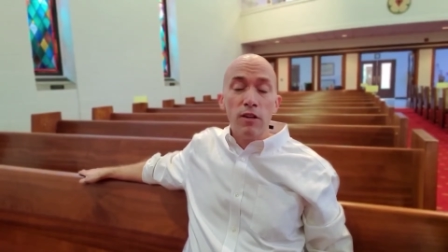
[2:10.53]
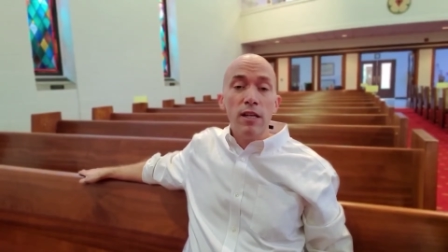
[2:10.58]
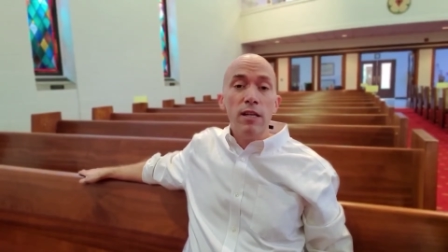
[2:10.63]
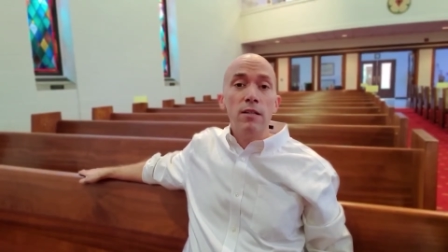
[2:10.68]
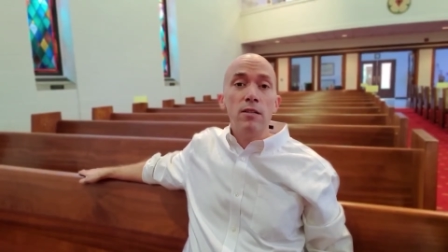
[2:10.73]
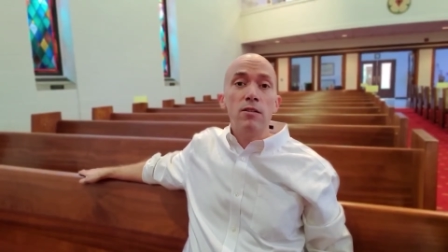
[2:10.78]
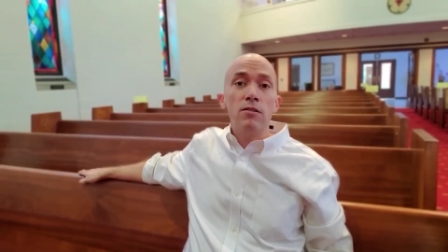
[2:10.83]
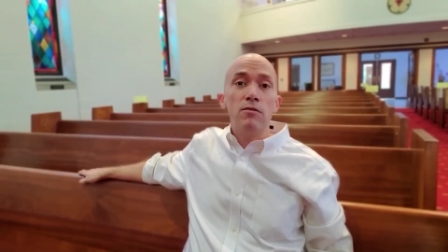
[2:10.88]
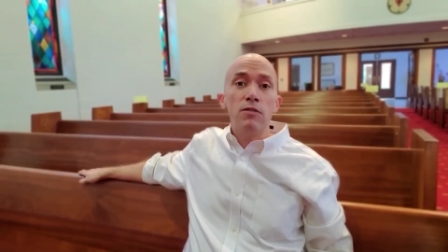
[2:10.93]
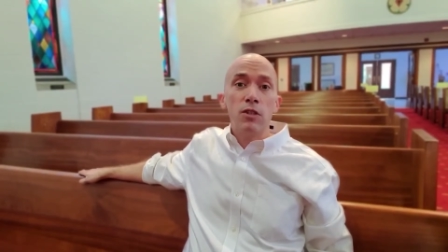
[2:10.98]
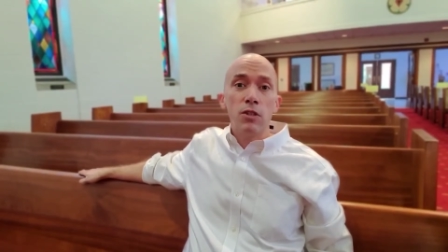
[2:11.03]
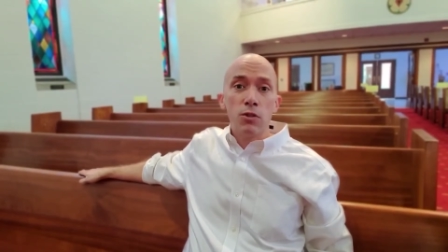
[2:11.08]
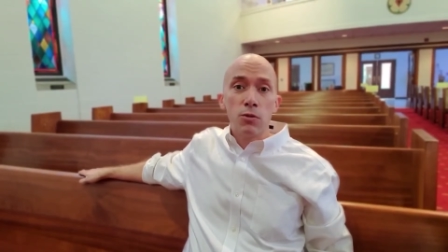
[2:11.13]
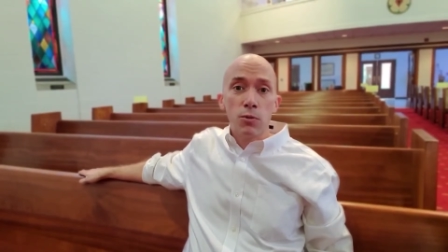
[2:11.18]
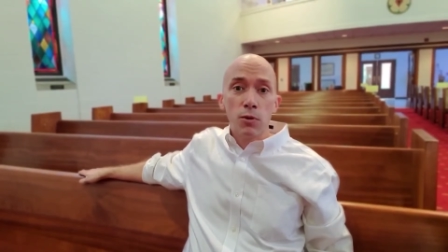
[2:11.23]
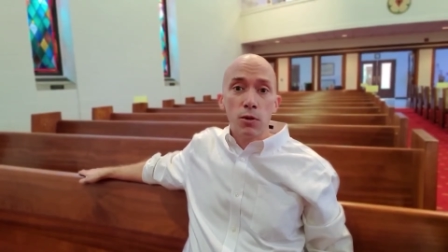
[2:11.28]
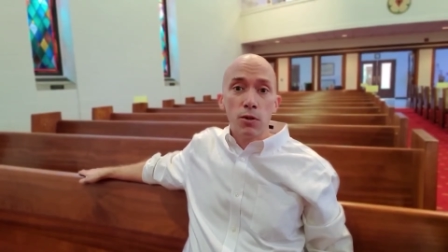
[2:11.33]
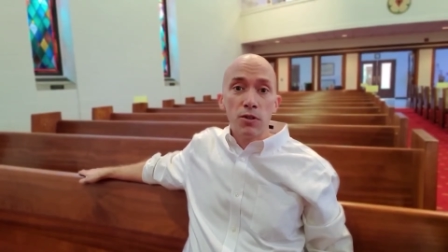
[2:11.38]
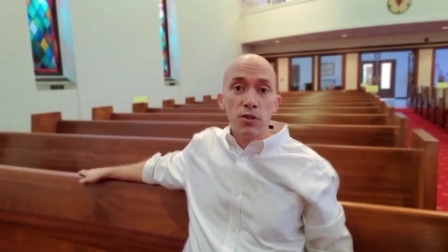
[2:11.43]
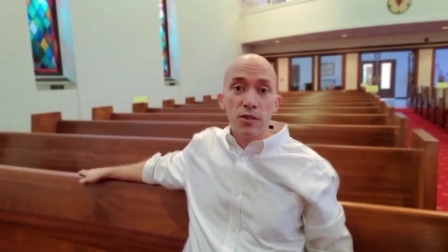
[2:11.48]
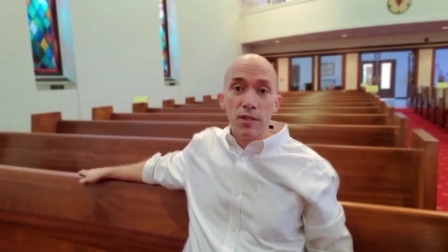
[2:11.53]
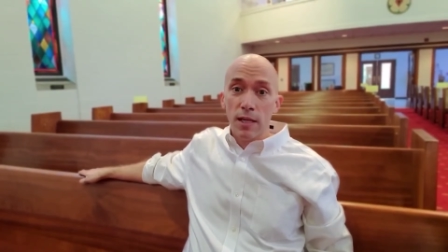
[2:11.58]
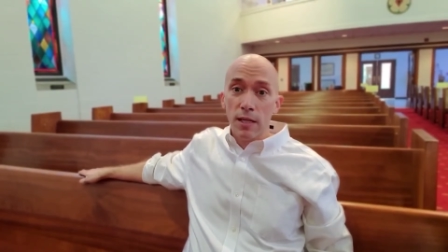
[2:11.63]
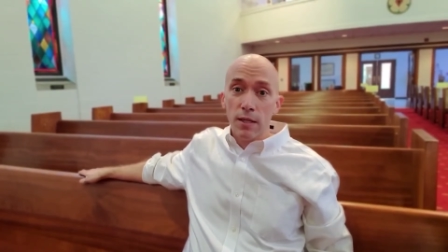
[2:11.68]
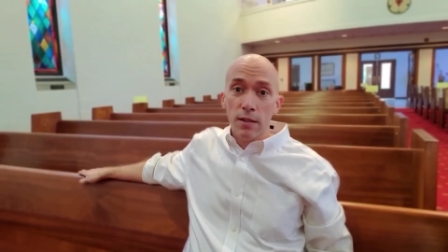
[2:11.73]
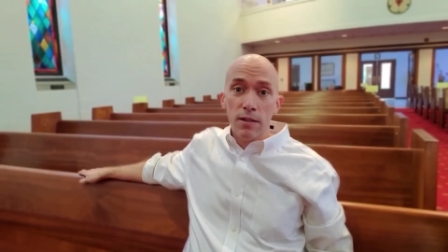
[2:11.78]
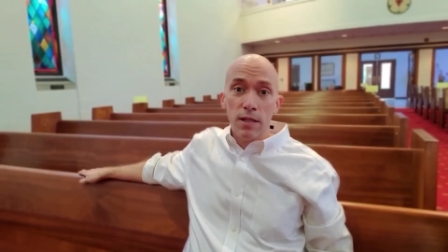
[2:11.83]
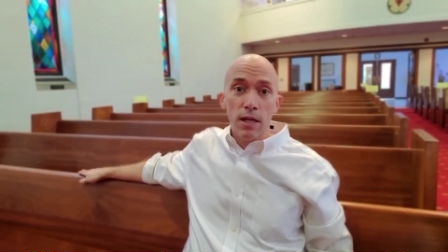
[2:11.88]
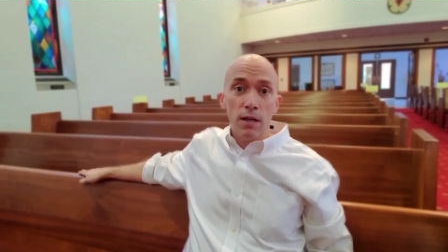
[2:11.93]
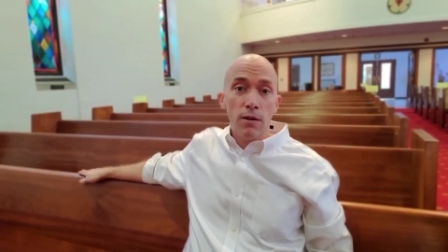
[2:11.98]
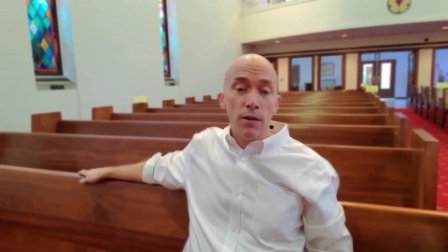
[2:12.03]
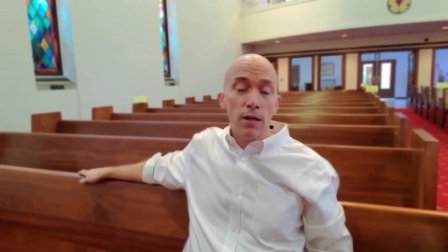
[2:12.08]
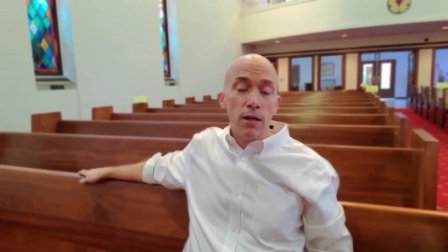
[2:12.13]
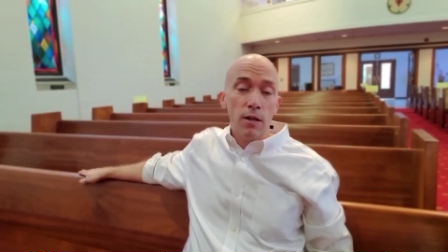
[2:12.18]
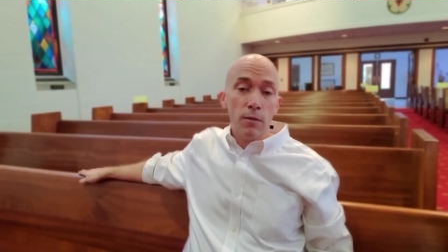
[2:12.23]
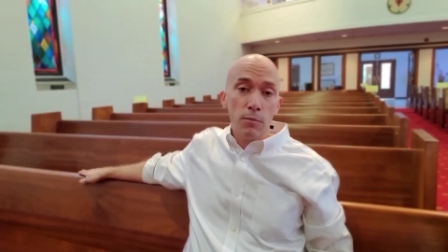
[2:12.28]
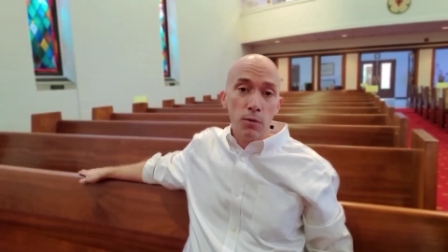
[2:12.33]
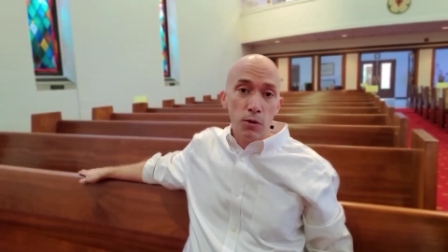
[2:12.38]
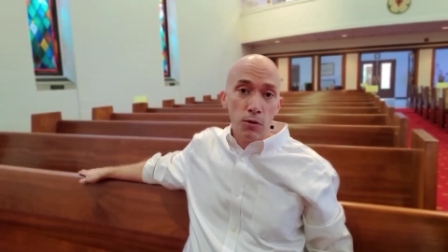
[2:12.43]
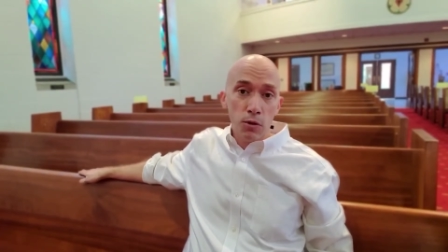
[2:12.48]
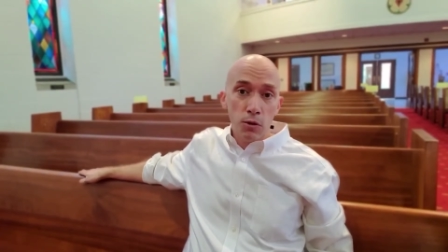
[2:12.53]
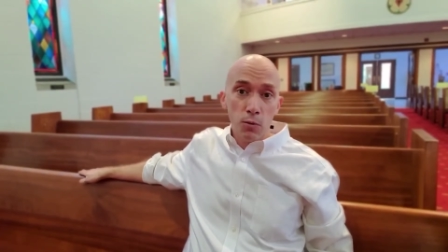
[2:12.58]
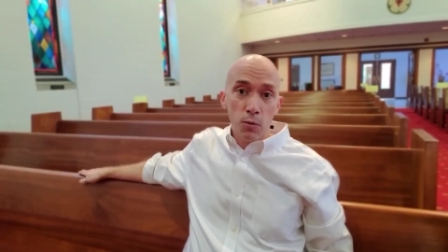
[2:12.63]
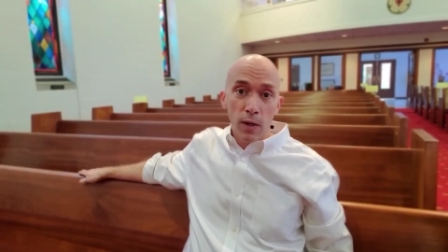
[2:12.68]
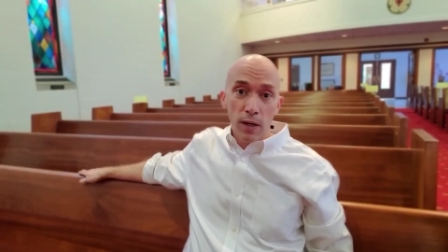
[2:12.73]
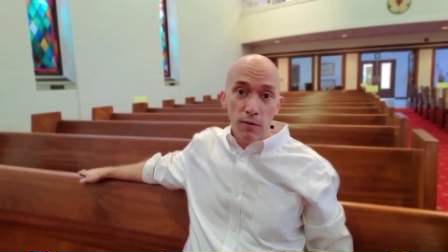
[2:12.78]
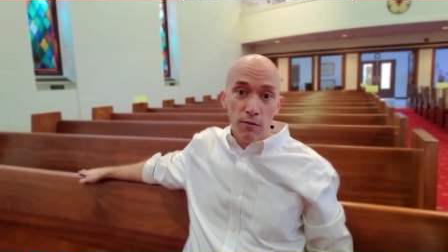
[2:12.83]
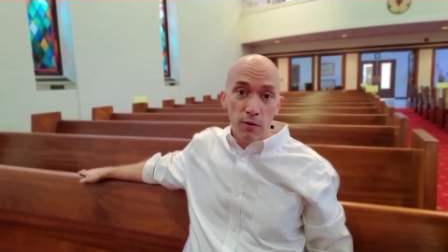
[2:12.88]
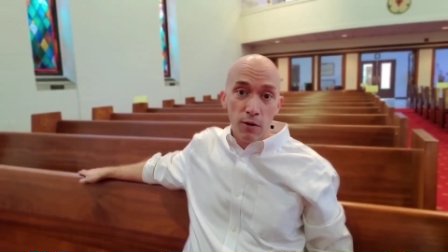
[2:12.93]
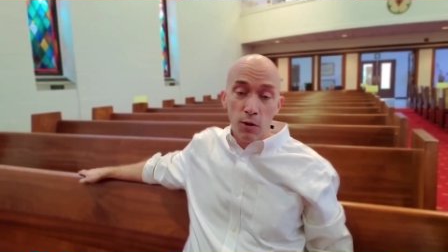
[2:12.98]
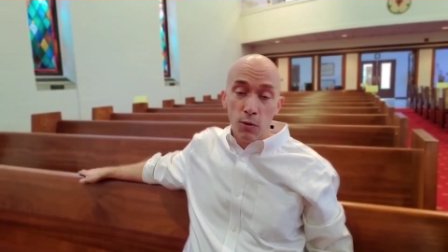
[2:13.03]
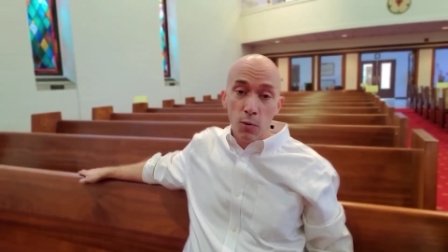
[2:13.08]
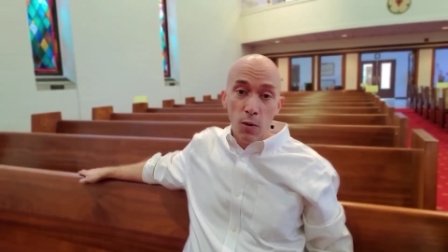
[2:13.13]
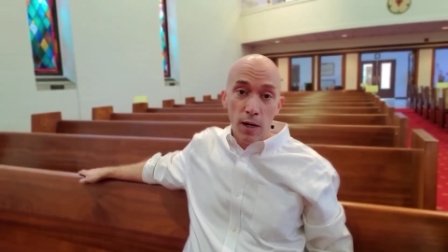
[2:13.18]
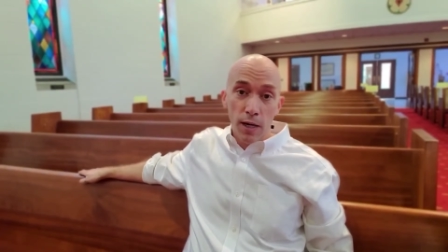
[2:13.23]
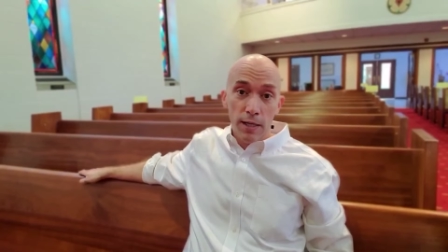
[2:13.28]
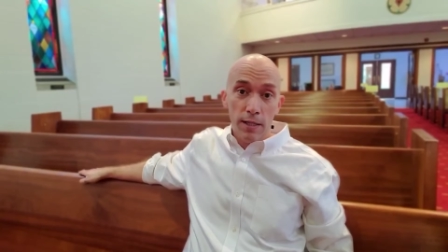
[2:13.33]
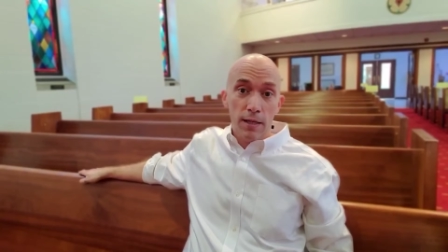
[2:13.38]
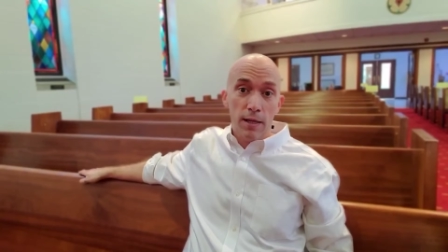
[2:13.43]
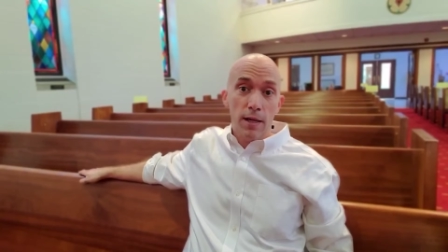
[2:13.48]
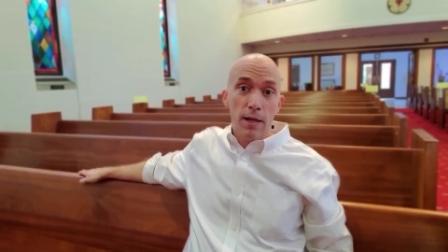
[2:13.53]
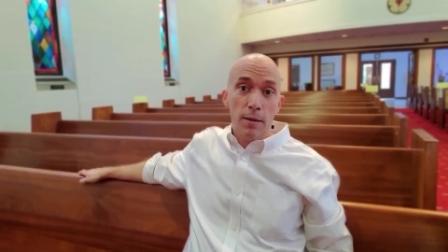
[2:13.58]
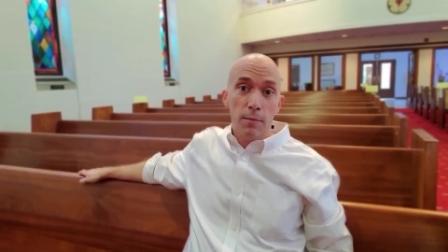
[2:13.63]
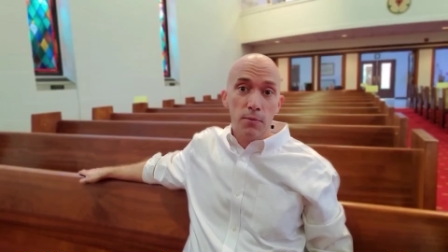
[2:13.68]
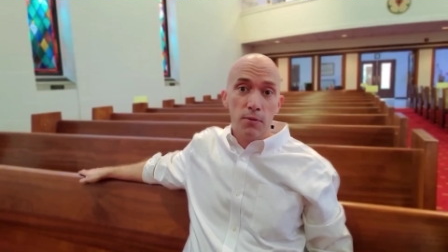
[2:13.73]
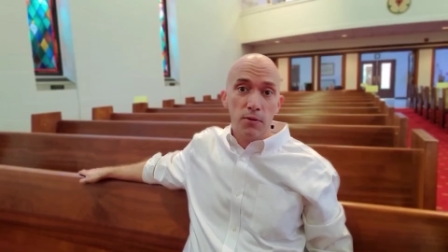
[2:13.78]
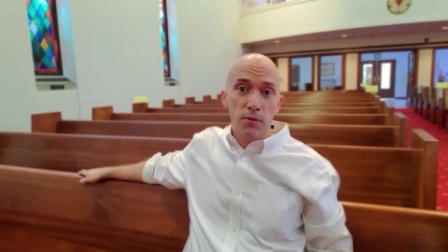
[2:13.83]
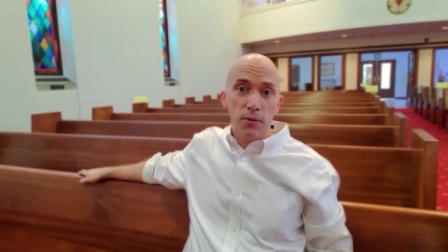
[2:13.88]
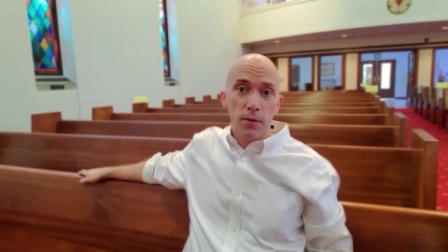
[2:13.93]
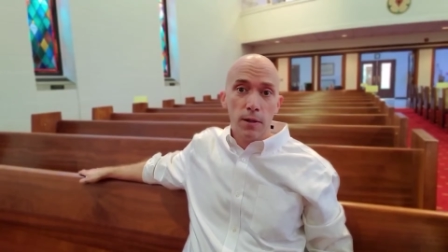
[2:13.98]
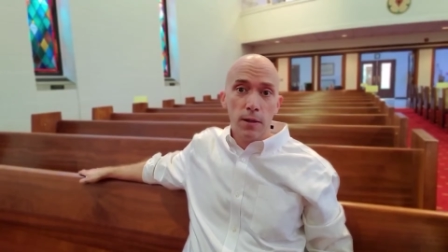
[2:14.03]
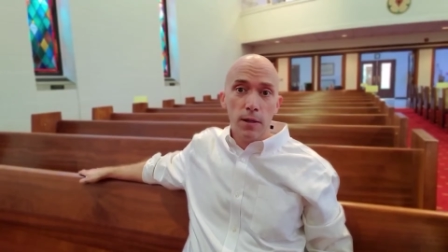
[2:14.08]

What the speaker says: individual sanitary communion wafer and wine cups.